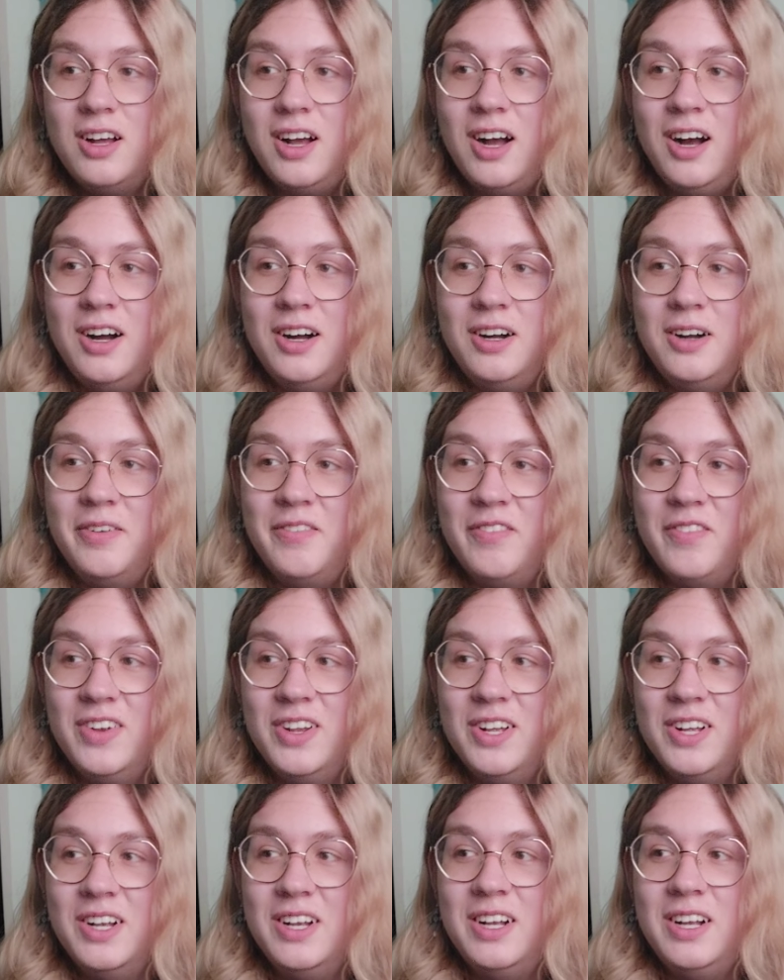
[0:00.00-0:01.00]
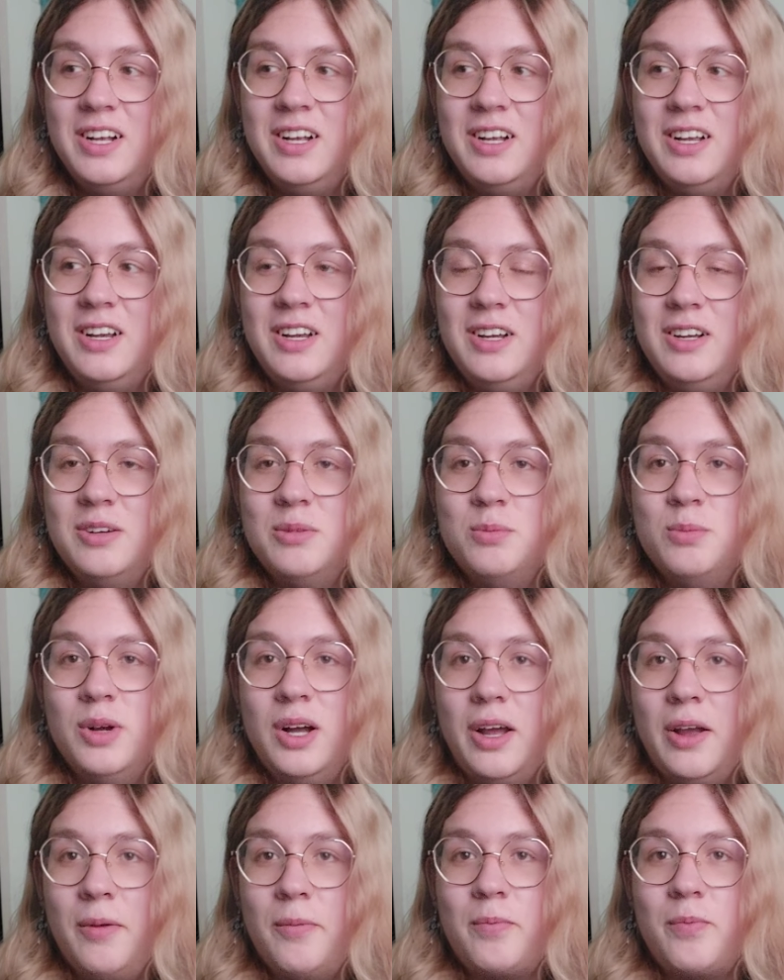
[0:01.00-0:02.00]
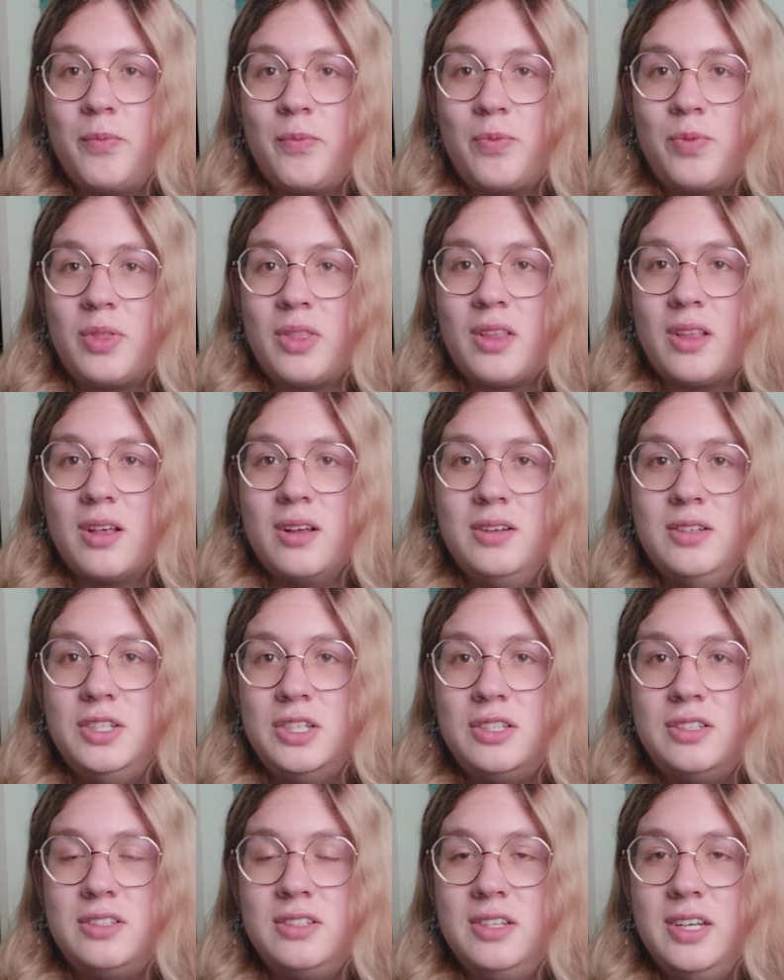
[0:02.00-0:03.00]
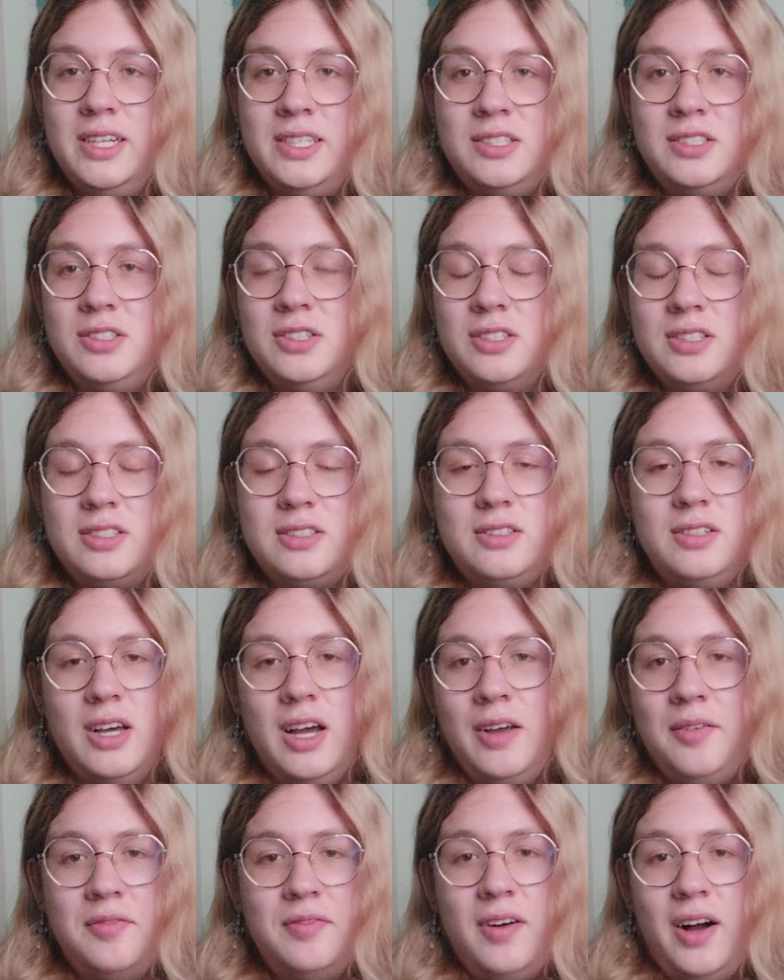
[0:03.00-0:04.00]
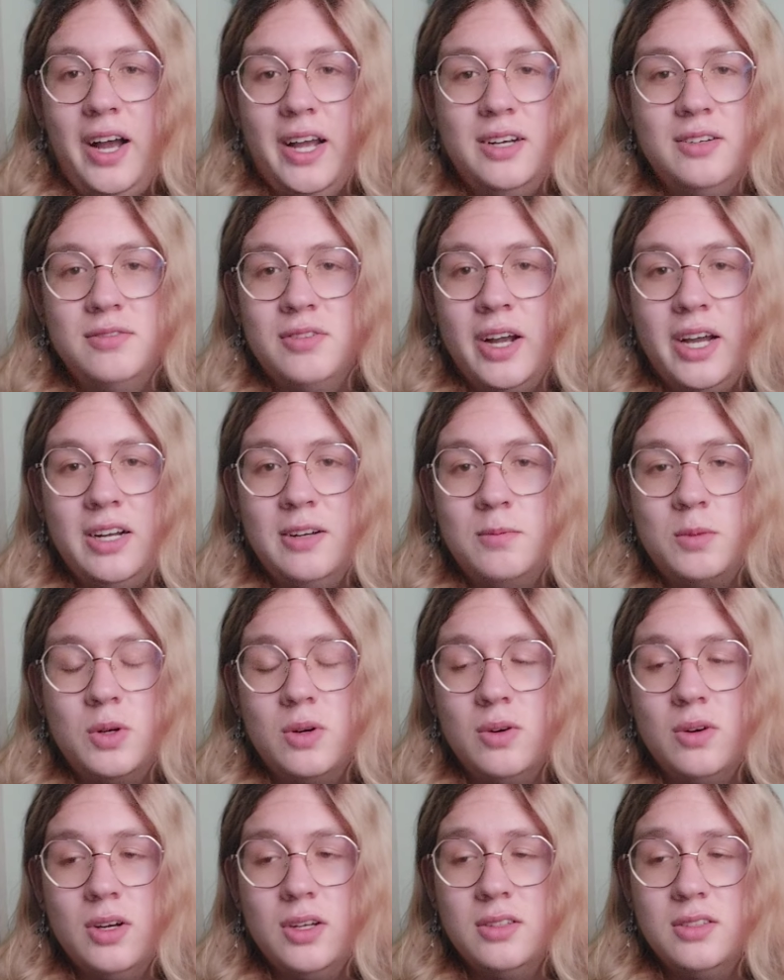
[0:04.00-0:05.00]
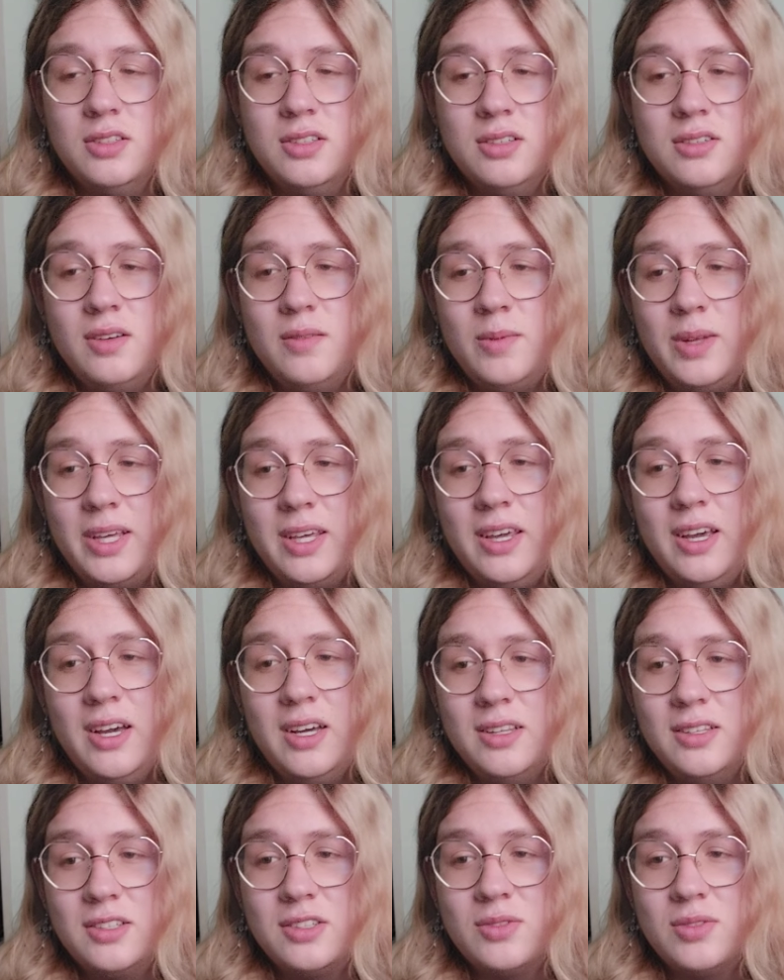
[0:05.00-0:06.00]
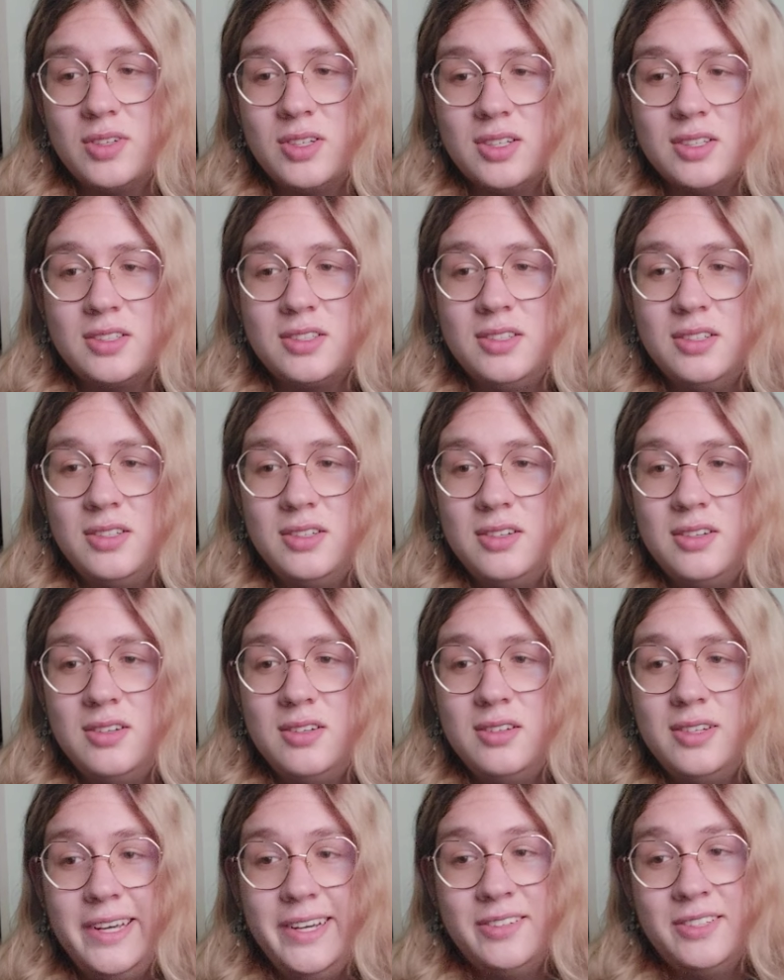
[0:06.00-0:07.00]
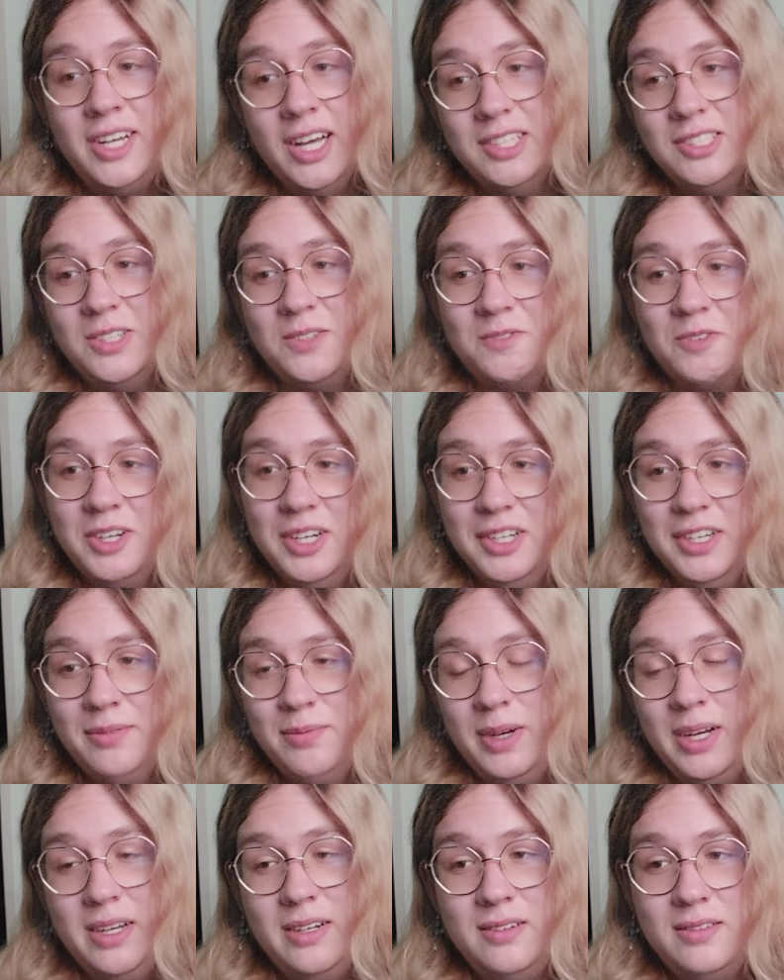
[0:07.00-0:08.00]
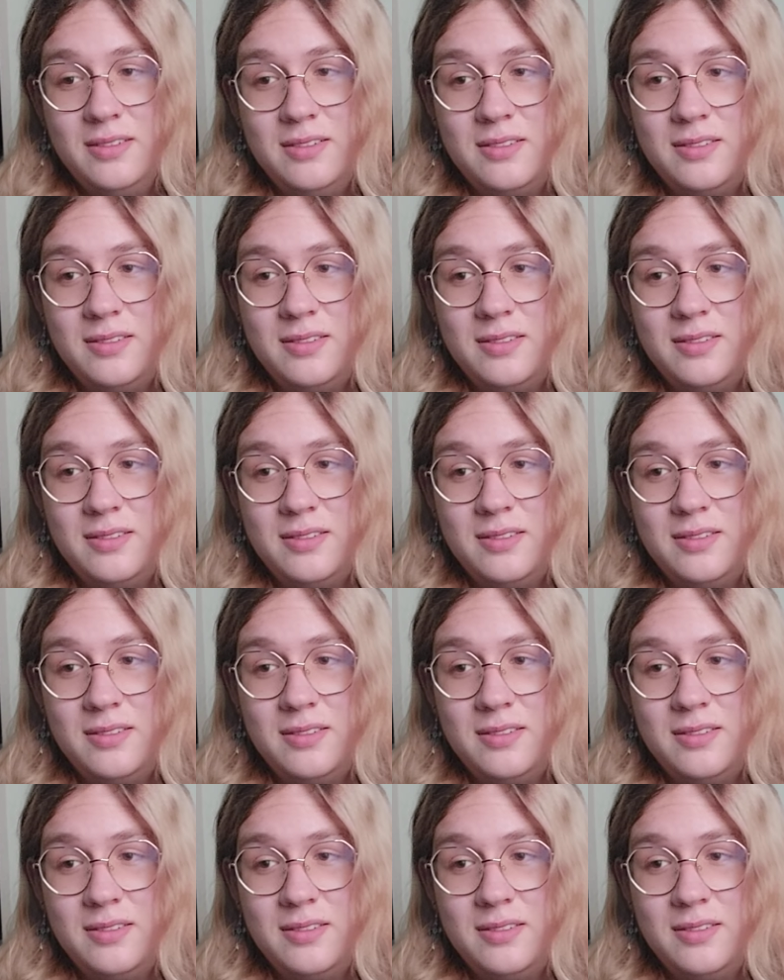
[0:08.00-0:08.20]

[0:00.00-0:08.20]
But it's just, I find random chords, and I'm like, yeah, this works. It doesn't really, but